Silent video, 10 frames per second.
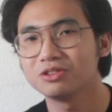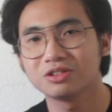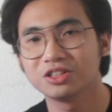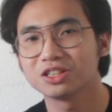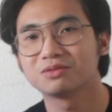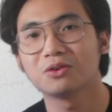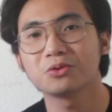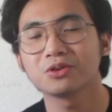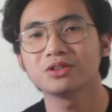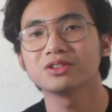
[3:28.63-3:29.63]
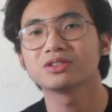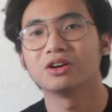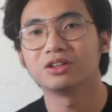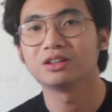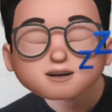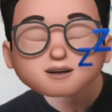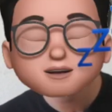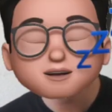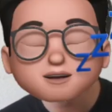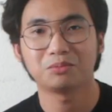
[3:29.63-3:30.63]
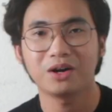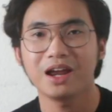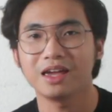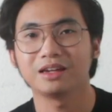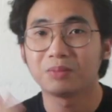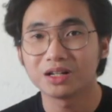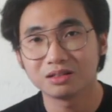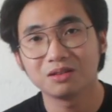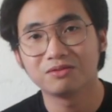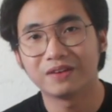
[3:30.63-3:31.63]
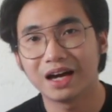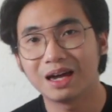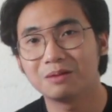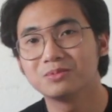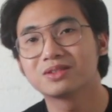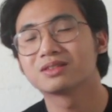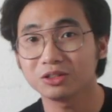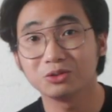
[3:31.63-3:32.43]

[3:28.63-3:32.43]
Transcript: You should just focus on sleep, pray, positive vibes.